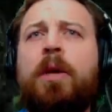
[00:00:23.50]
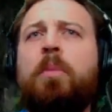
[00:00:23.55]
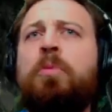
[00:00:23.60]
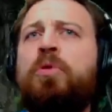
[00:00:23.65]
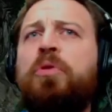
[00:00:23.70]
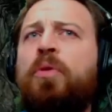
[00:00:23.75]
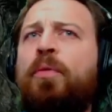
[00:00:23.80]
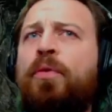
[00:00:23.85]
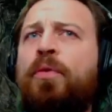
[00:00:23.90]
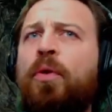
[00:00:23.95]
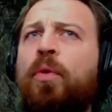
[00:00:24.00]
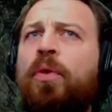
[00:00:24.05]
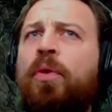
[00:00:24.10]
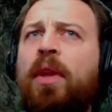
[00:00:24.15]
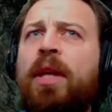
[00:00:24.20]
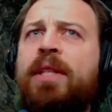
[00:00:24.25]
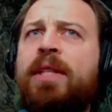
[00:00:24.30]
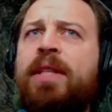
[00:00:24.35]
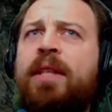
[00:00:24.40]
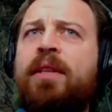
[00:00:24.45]
There's a few
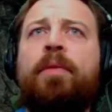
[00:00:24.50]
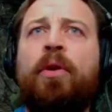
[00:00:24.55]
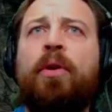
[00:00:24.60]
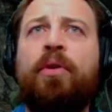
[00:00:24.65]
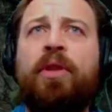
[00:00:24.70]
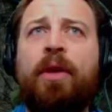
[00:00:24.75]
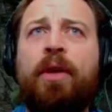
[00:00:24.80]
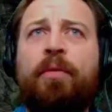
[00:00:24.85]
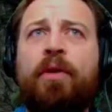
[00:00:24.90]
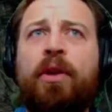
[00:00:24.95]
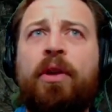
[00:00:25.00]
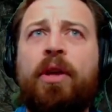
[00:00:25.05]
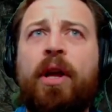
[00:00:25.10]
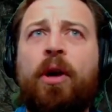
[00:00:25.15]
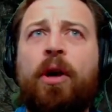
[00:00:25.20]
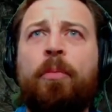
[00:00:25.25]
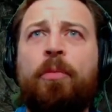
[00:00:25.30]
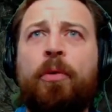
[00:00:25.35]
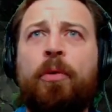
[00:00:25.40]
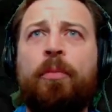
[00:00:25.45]
things that are definitely gonna
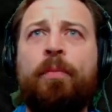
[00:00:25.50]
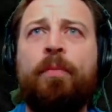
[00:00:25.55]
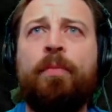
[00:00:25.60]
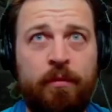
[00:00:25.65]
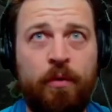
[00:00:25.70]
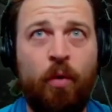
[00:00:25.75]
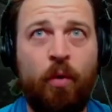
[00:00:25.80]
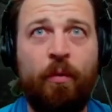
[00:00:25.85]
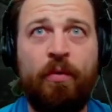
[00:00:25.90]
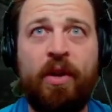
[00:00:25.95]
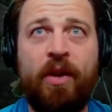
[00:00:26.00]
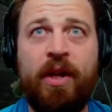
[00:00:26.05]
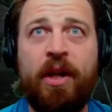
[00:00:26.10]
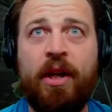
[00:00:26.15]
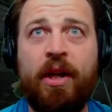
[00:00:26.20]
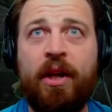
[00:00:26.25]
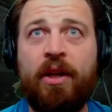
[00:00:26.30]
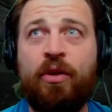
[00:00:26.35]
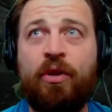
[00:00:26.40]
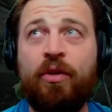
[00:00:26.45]
help you. Hopefully I
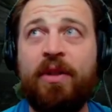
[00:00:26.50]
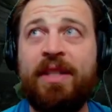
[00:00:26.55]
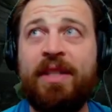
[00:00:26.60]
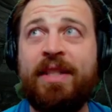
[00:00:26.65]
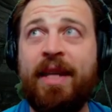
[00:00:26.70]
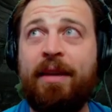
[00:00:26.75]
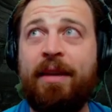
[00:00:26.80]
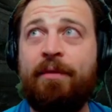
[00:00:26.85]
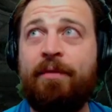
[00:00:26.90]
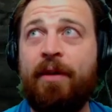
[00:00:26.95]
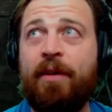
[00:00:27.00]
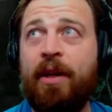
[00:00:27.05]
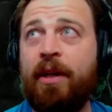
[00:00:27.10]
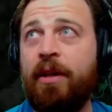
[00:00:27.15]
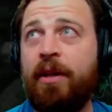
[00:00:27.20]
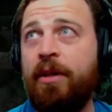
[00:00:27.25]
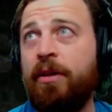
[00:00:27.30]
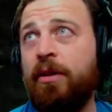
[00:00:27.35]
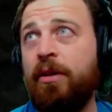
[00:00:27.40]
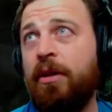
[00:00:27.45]
got a good save file
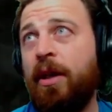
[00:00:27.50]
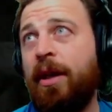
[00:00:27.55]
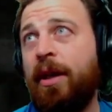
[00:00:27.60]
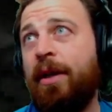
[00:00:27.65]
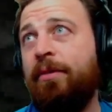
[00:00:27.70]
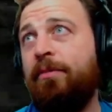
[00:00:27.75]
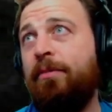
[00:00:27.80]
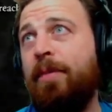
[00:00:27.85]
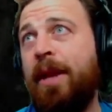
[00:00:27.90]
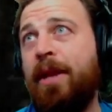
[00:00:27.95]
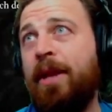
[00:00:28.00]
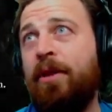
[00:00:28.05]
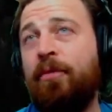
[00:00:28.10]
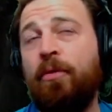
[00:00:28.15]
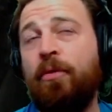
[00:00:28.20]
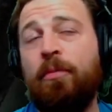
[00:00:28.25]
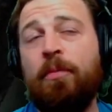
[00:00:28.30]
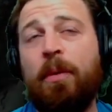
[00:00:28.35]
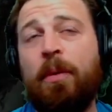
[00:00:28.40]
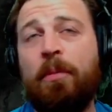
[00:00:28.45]
here. I have many of
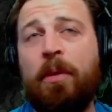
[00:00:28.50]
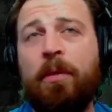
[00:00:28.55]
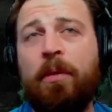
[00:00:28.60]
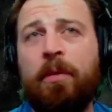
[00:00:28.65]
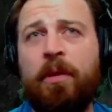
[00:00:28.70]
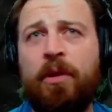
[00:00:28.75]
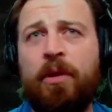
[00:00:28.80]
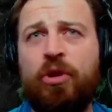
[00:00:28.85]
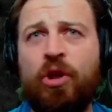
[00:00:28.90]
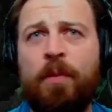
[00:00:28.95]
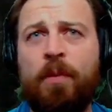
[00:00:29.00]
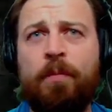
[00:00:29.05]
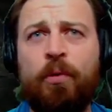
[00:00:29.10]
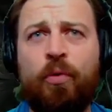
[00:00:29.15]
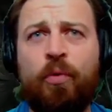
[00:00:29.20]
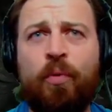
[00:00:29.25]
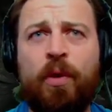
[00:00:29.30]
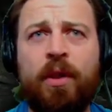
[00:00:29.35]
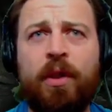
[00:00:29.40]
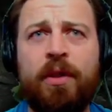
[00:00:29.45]
them. I'm going to jump
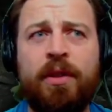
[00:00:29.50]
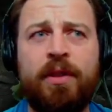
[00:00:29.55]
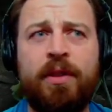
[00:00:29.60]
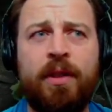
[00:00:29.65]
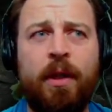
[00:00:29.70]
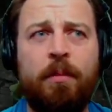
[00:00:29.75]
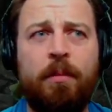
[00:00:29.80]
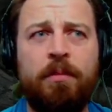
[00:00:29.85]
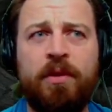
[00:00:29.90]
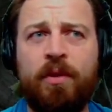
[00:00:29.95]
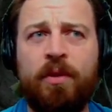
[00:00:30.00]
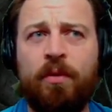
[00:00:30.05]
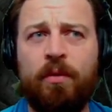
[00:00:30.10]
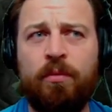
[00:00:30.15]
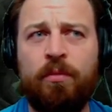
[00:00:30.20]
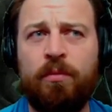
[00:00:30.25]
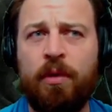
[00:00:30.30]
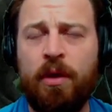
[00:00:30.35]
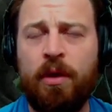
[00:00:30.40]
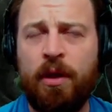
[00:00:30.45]
between some,
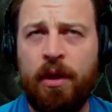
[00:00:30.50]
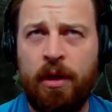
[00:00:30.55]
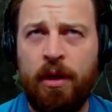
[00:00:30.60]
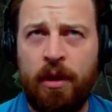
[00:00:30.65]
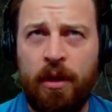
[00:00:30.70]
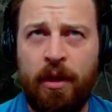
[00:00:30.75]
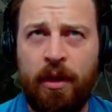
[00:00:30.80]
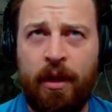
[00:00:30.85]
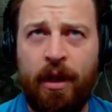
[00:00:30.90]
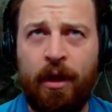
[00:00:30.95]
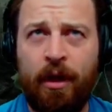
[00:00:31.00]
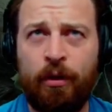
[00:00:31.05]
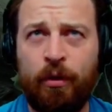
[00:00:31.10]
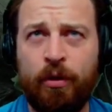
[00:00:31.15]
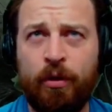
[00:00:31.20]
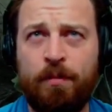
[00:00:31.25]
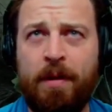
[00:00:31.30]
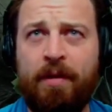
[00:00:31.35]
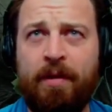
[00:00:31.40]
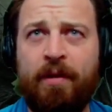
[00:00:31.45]
so
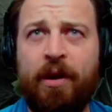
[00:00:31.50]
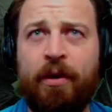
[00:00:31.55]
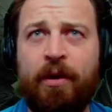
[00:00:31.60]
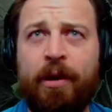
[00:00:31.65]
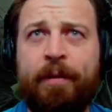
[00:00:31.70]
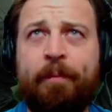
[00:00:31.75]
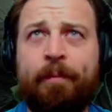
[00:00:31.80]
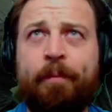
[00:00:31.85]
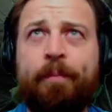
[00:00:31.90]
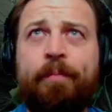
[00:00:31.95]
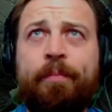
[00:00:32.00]
characters may vary.